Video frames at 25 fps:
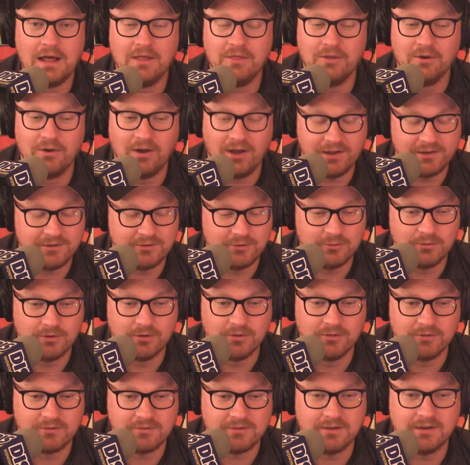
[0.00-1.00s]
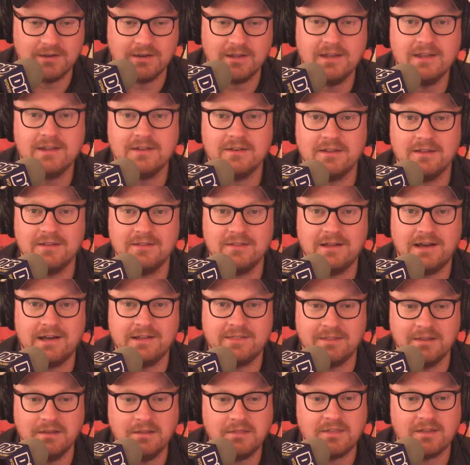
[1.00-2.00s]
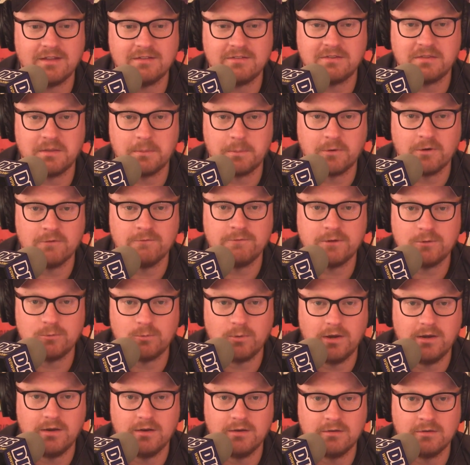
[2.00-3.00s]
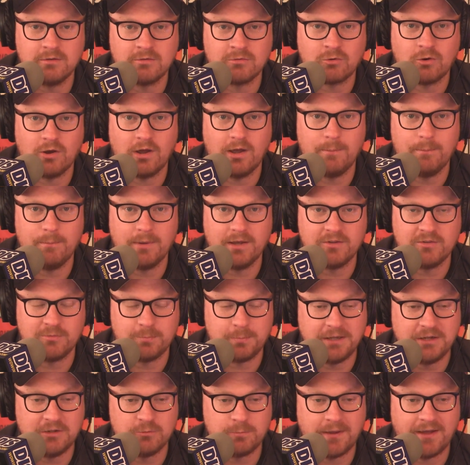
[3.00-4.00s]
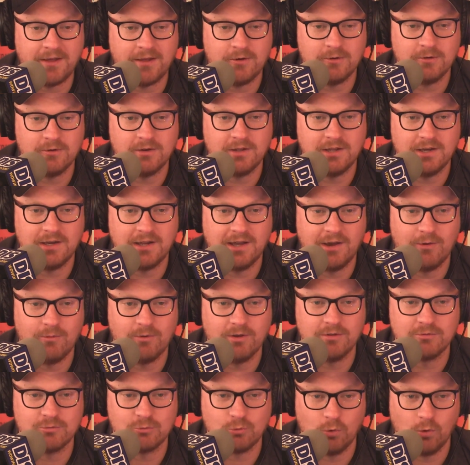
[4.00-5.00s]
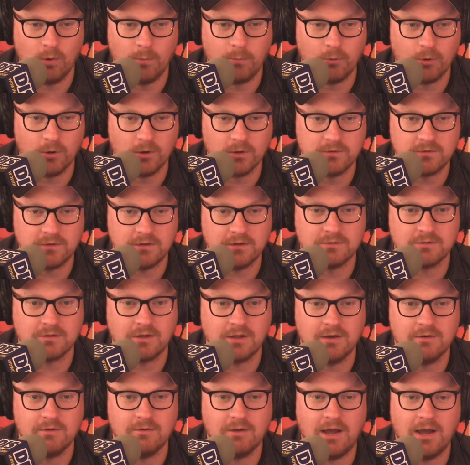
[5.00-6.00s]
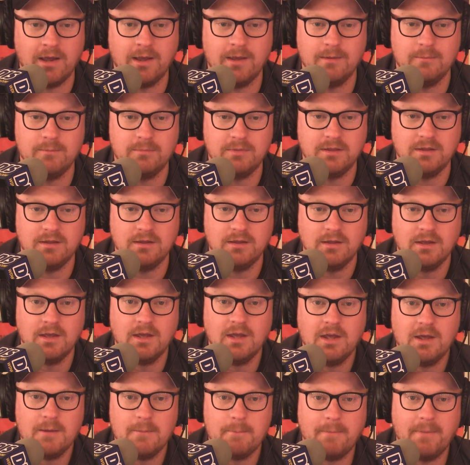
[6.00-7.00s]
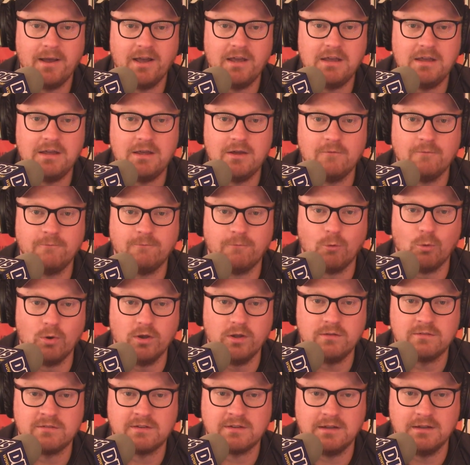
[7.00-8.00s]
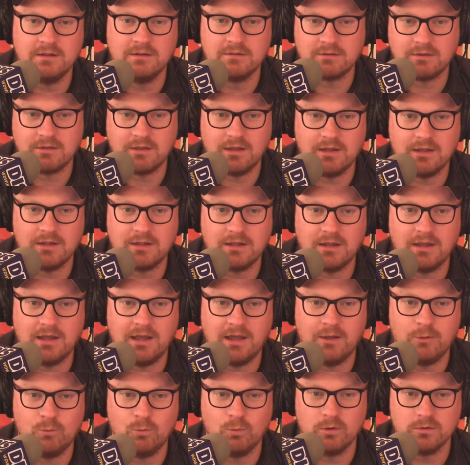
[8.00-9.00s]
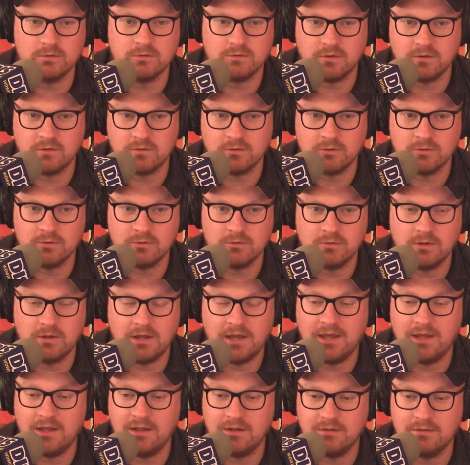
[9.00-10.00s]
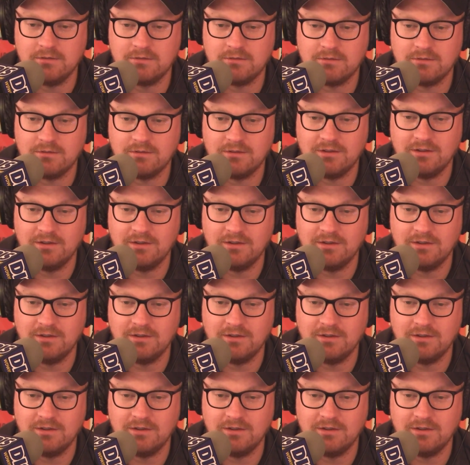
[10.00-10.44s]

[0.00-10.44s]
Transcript: The, I do know the scene, and I think that's the perfect way to describe my speech pattern and how I screw up words. It's kind of I am the my voice is like Edward Scissorhands.